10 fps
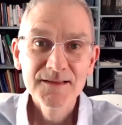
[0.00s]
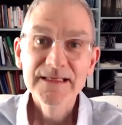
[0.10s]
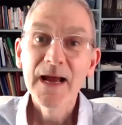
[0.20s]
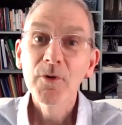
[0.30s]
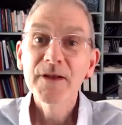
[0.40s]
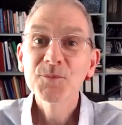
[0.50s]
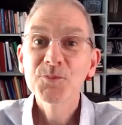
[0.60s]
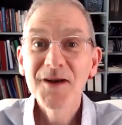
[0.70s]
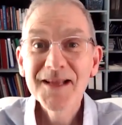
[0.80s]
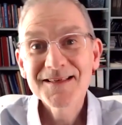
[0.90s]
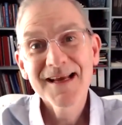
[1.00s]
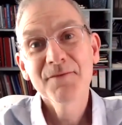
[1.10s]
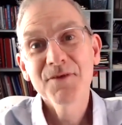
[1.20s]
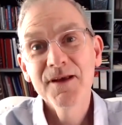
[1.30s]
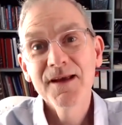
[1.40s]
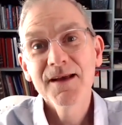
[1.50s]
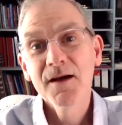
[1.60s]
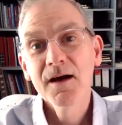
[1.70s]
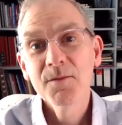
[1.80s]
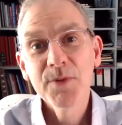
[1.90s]
Yeah, well, it's brilliant to have you here,
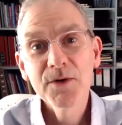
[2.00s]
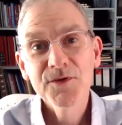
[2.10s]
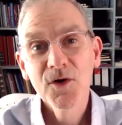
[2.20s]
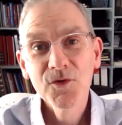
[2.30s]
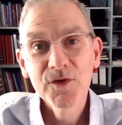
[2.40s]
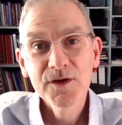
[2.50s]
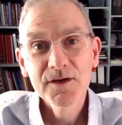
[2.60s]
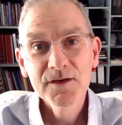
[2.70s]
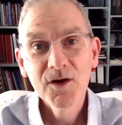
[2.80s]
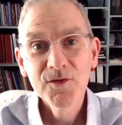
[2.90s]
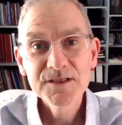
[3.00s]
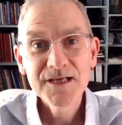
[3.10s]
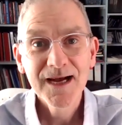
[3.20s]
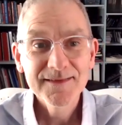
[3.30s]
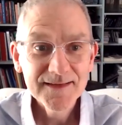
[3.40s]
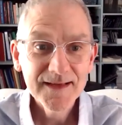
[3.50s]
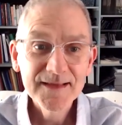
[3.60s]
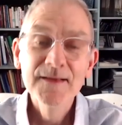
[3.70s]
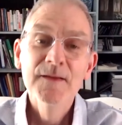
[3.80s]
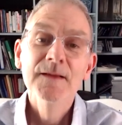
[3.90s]
both on the chat today.